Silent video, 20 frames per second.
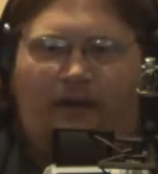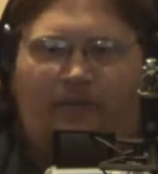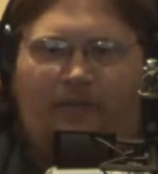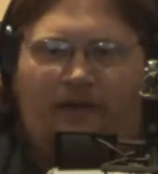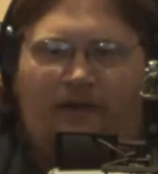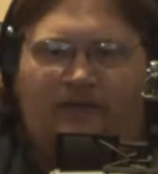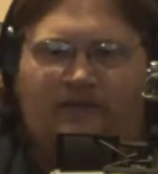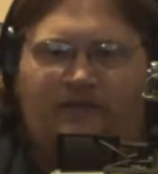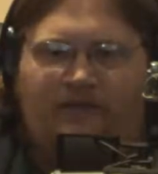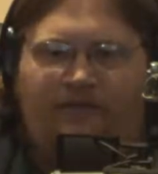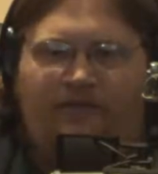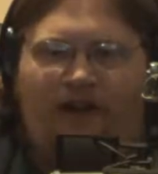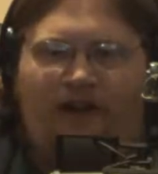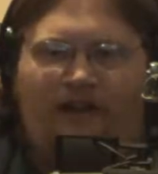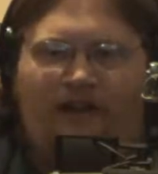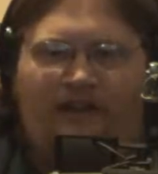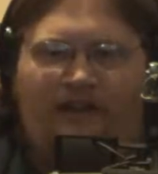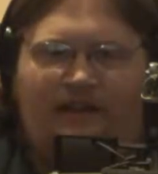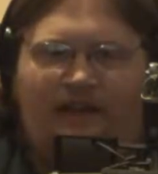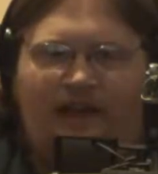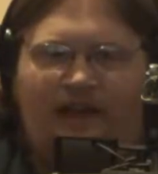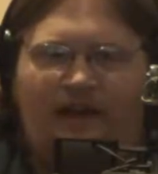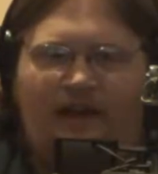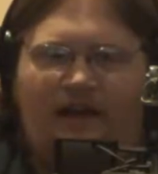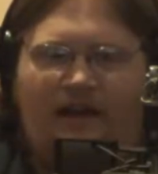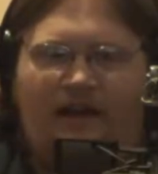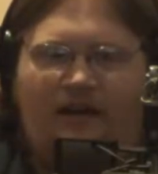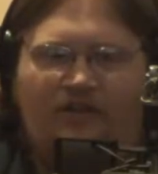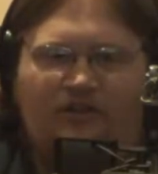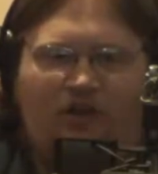let me use it, finally.
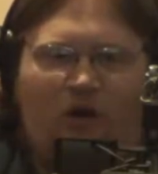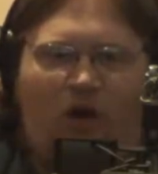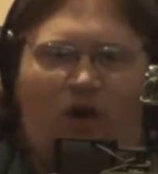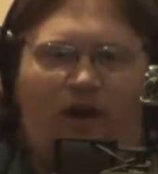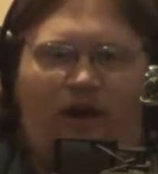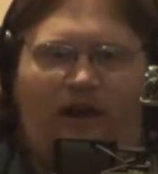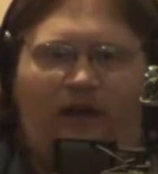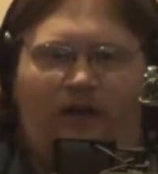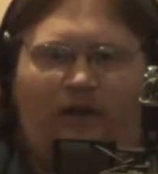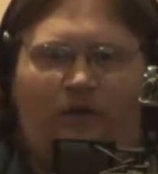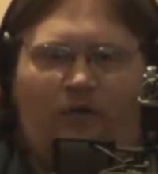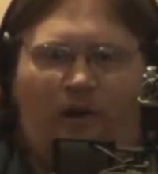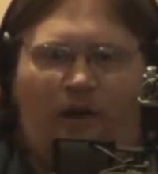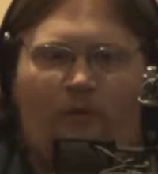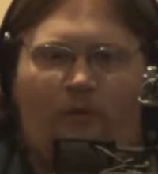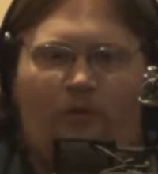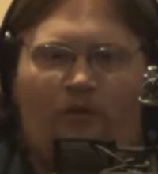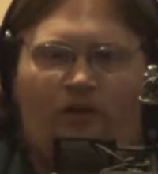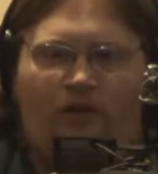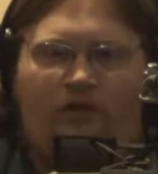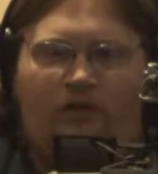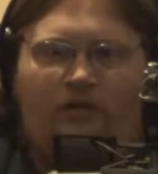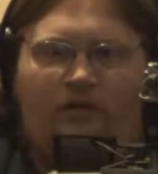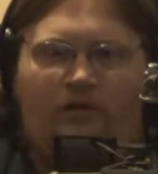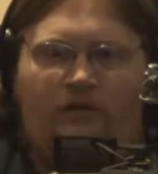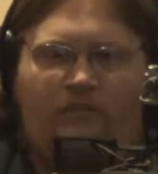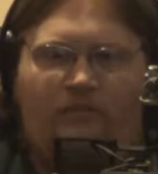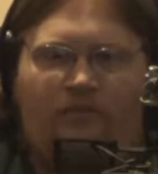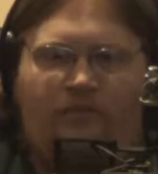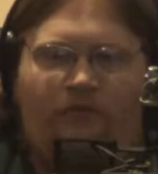That was odd. I don't know why I wouldn't
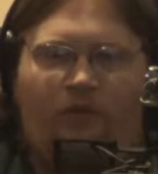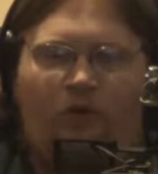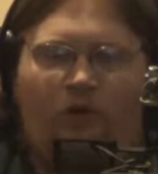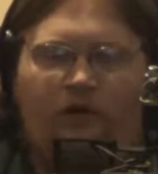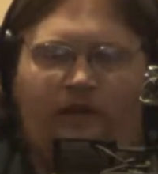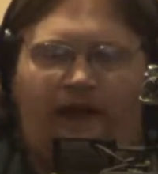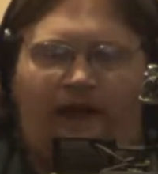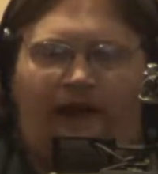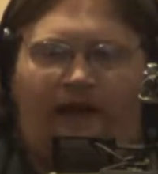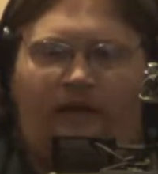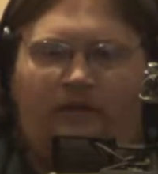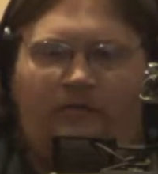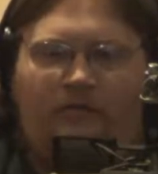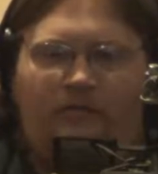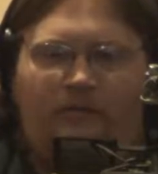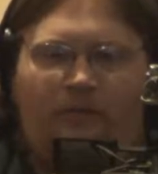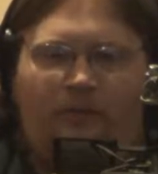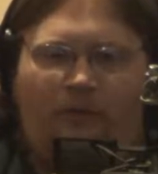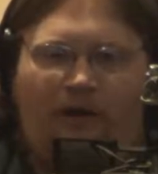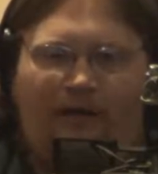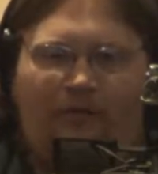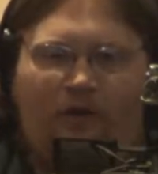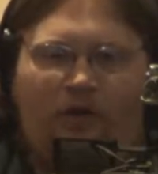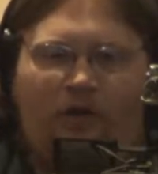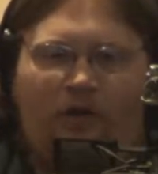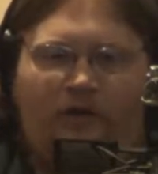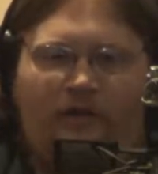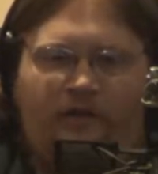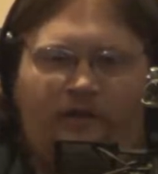before that. Whatever.